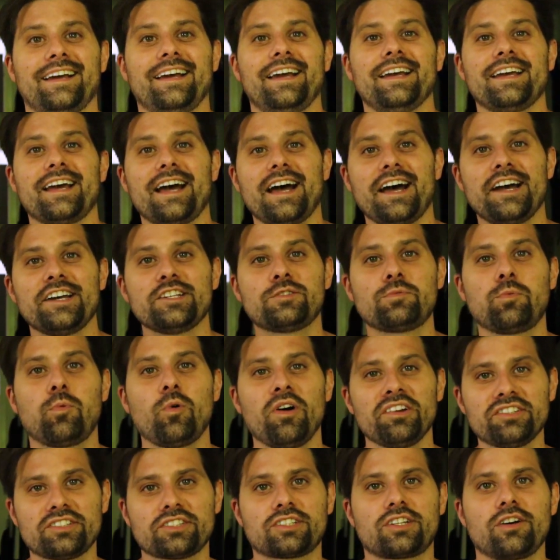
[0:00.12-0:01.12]
Hey guys,
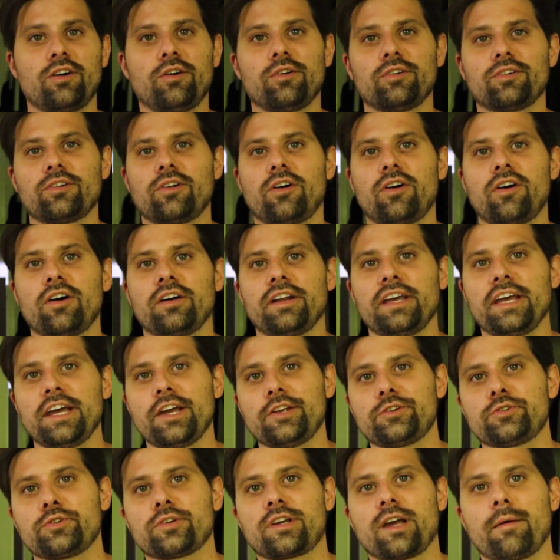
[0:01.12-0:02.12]
what's going on?
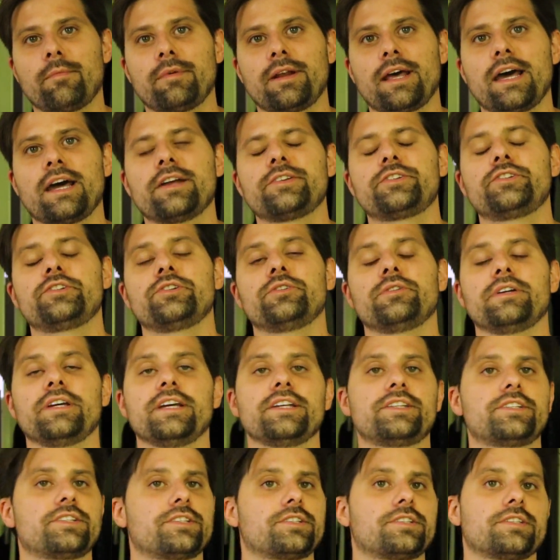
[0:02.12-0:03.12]
Andrew coming at you.
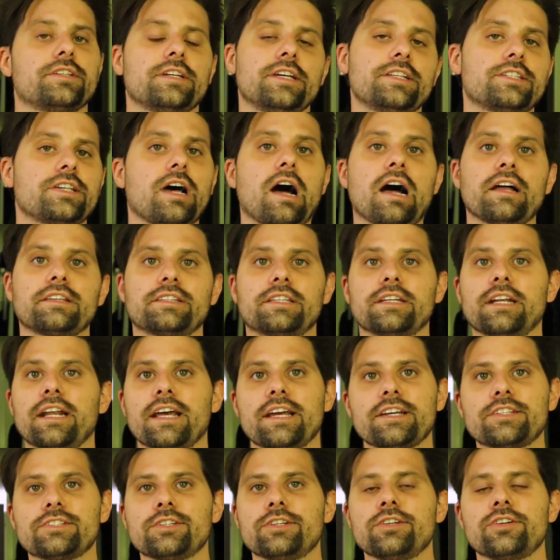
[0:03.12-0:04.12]
It's it's hot
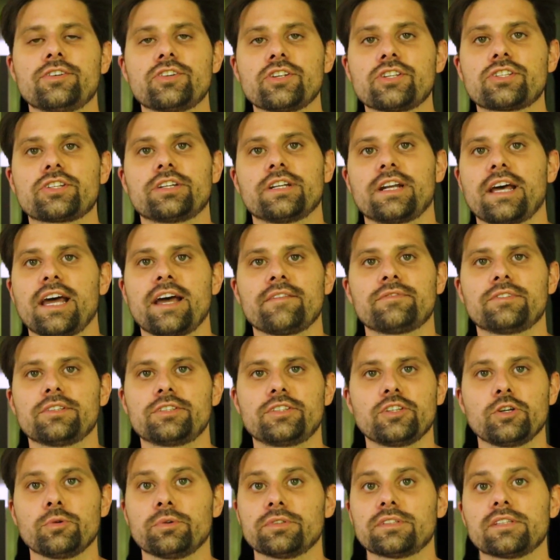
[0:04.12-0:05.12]
today, so you're just gonna have to
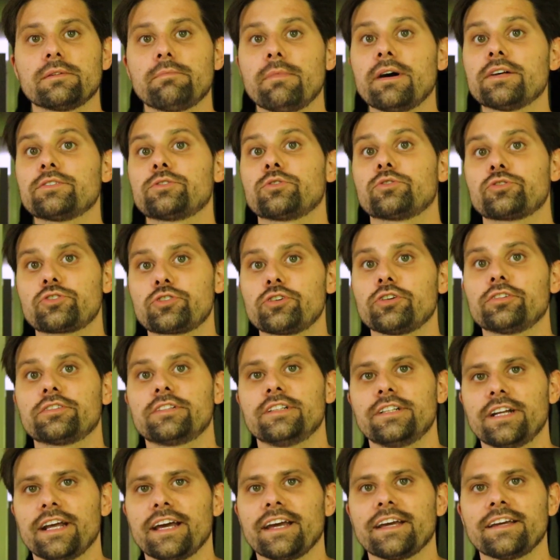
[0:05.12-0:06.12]
deal with the muscle shirt
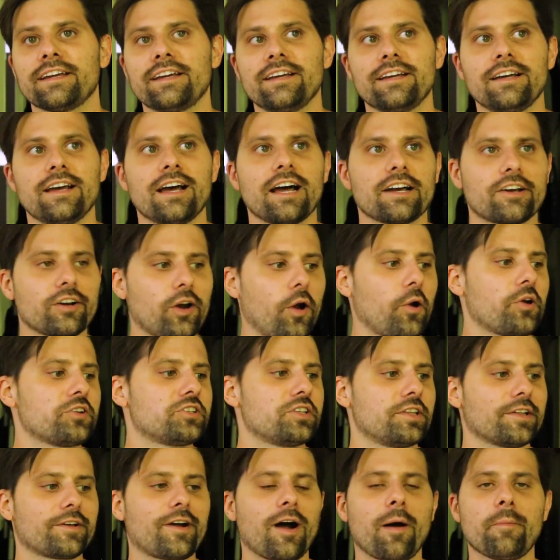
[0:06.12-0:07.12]
today. I can already
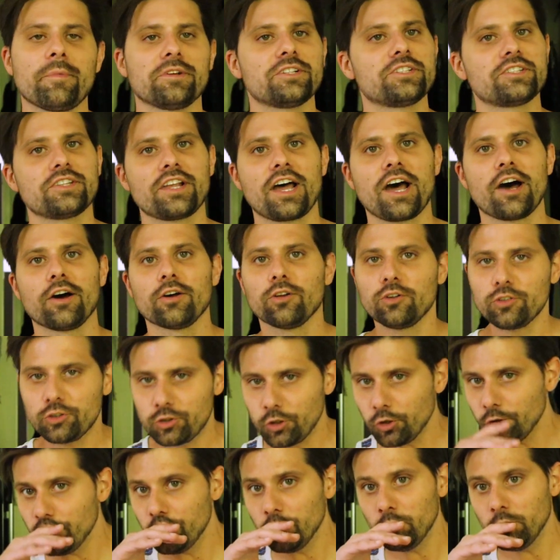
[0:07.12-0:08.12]
see the comments now.
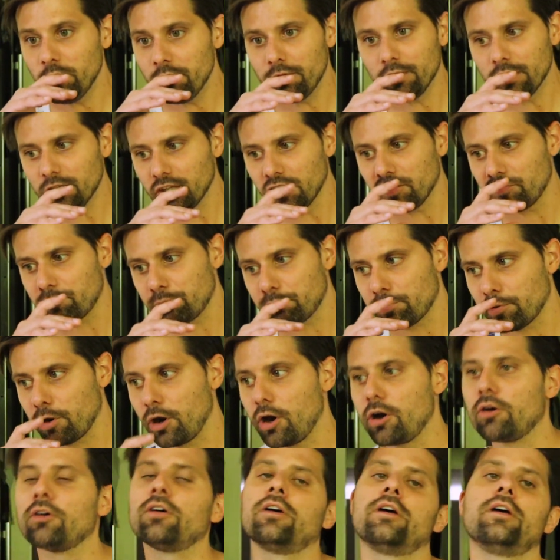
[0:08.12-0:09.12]
Do you even live,
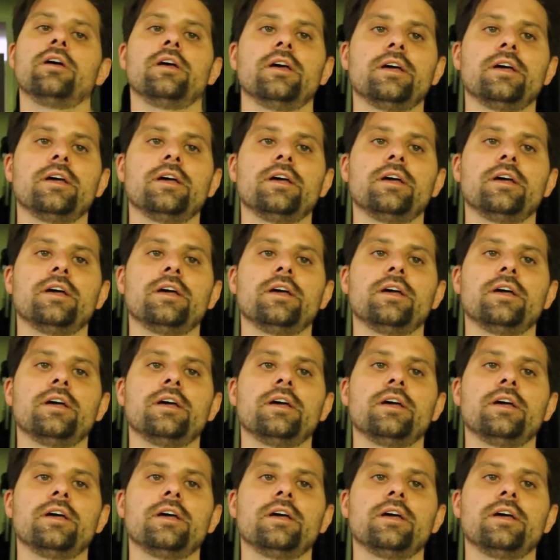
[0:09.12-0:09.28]
bro?